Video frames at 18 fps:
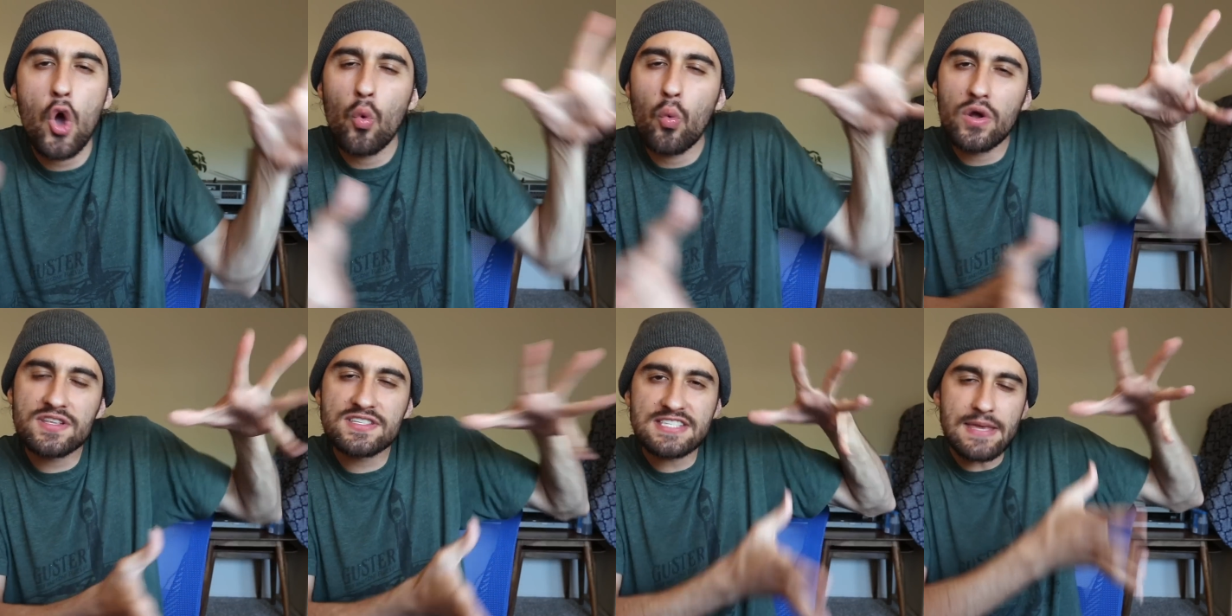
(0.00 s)

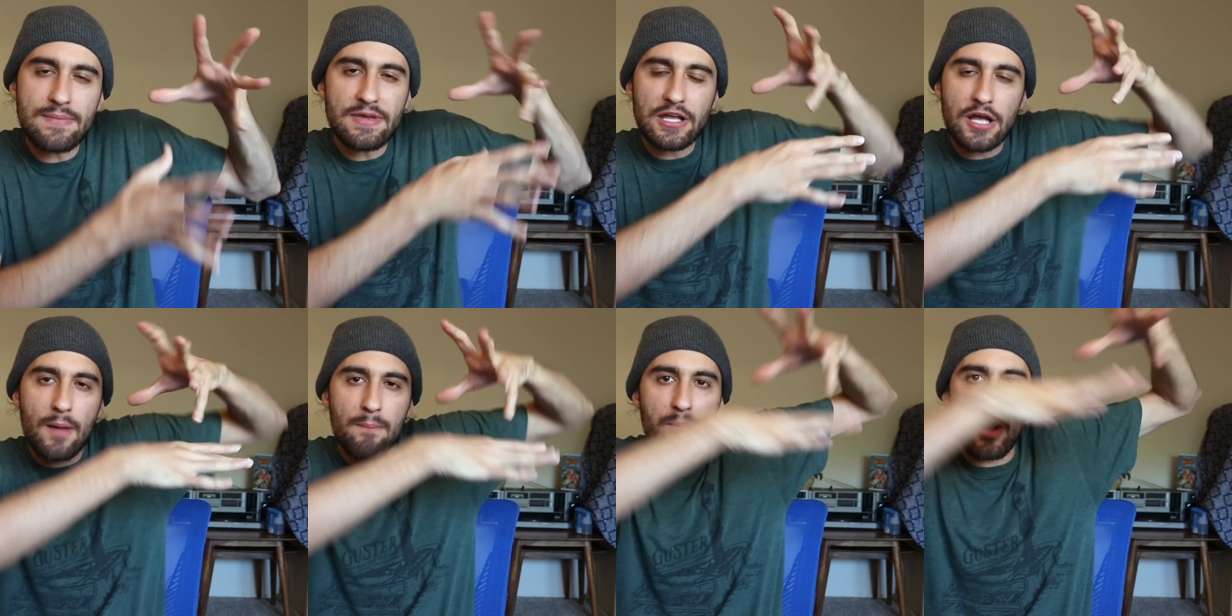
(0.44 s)
Once they
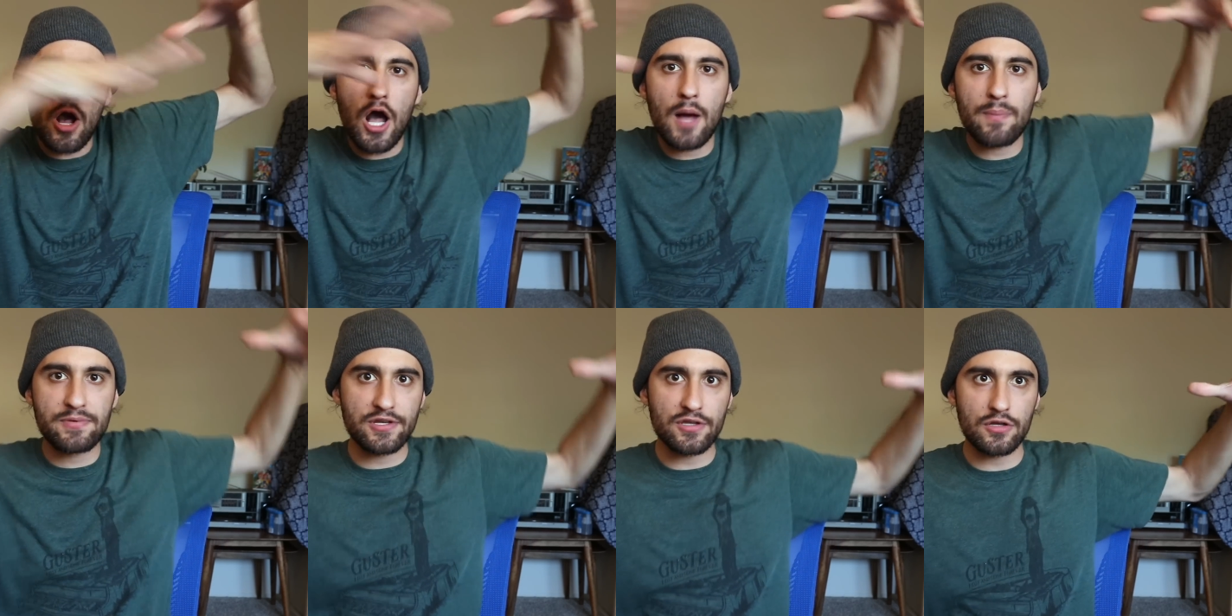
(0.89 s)
become
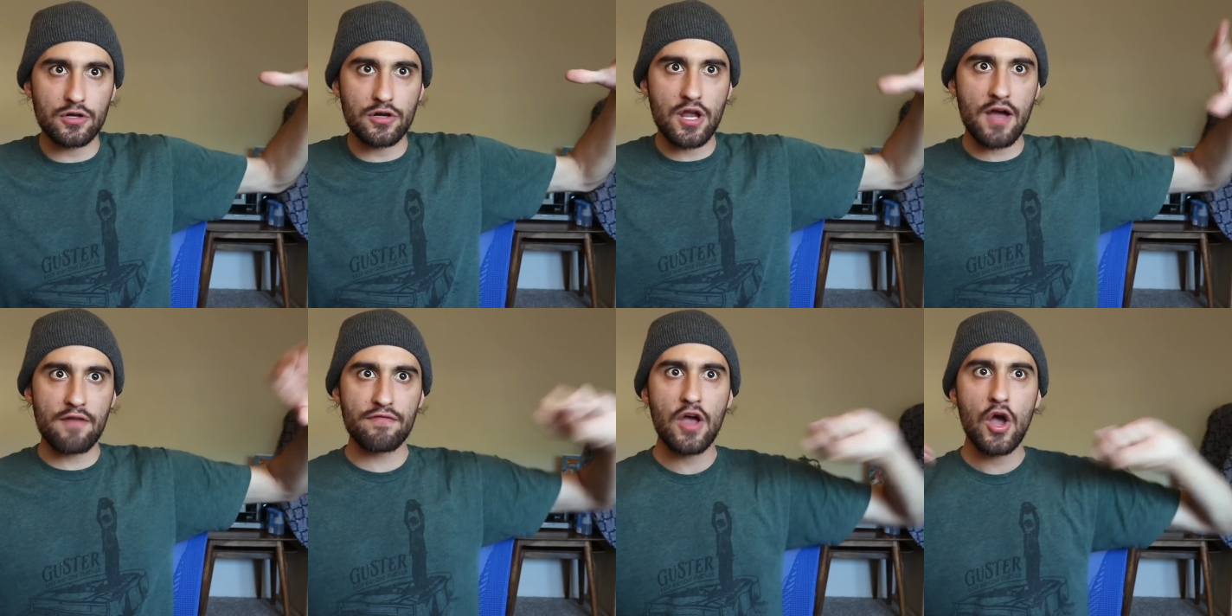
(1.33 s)
popular
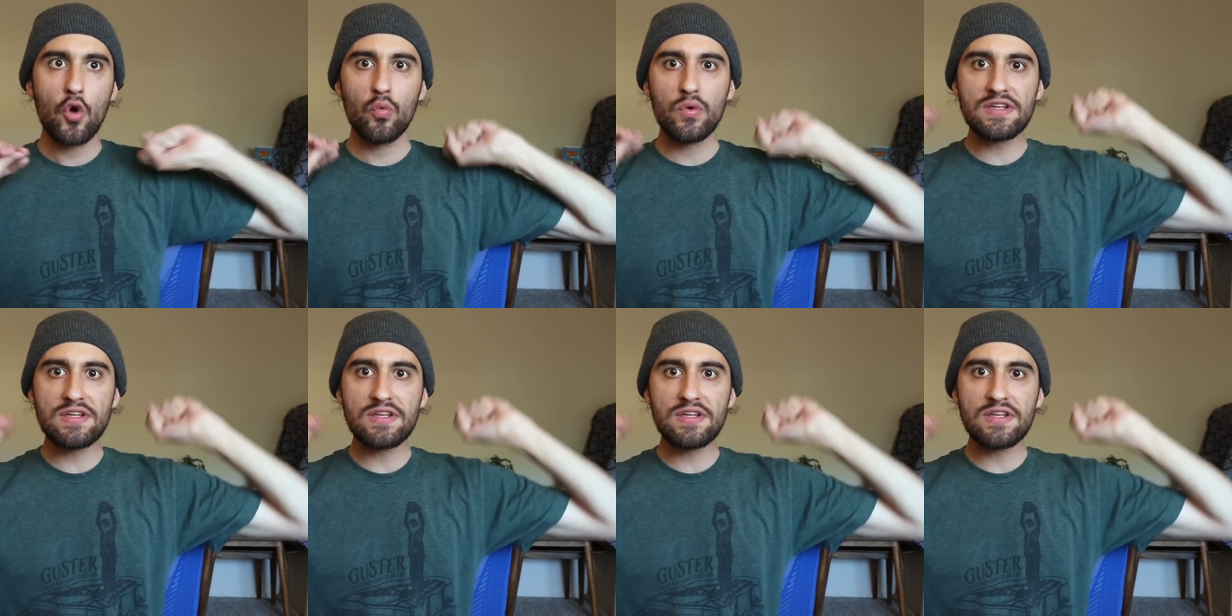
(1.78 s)
enough,